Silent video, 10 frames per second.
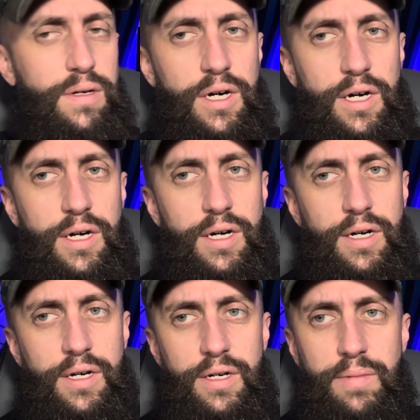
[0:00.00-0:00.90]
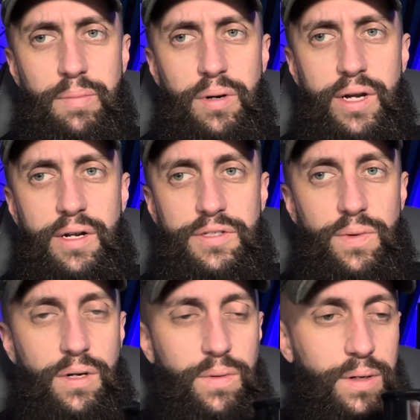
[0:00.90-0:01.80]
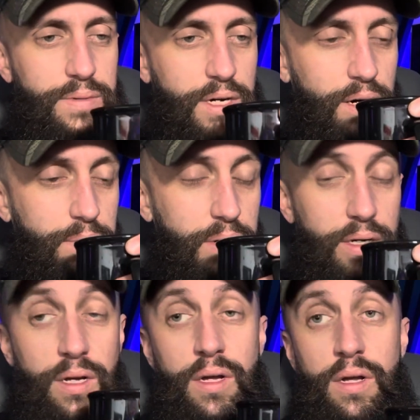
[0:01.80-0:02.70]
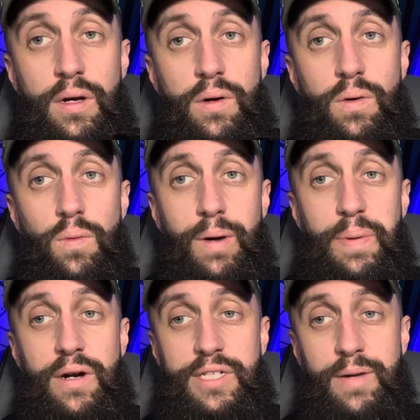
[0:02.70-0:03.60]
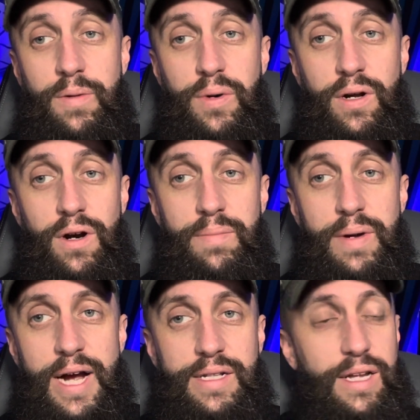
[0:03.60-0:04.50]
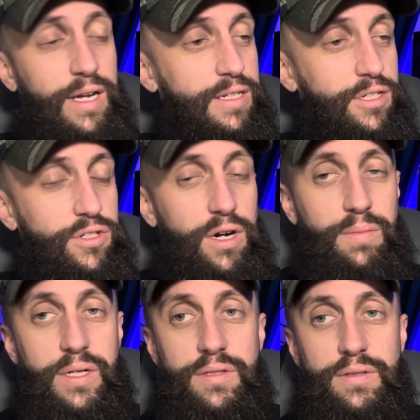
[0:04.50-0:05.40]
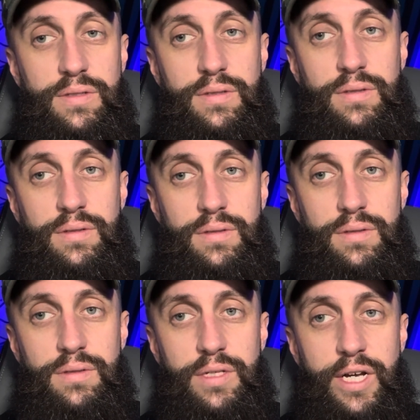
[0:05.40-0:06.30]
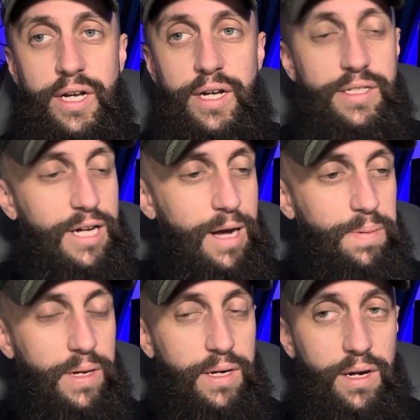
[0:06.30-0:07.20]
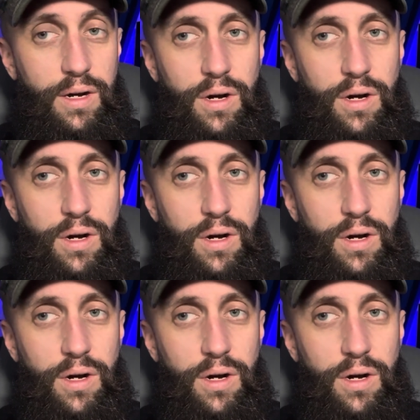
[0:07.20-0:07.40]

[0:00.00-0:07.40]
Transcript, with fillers: Uh, my brain doesn't work when I'm tired. But what better team to bring Harden back than against the Trailblazers? And he's not playing tonight.